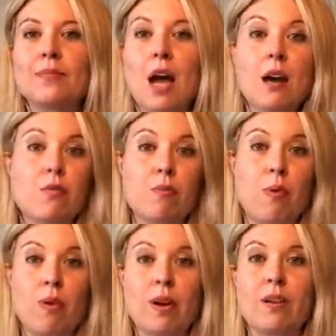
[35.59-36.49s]
and
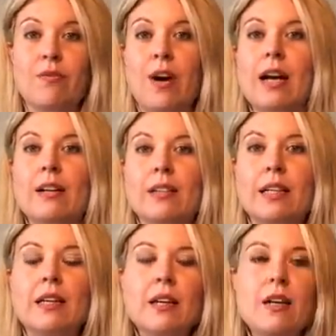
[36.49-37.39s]
reported,
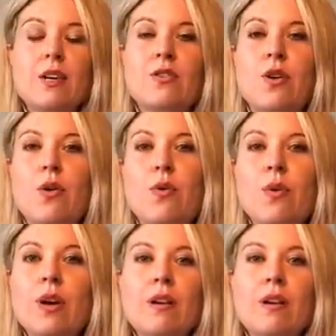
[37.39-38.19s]
frankly. So,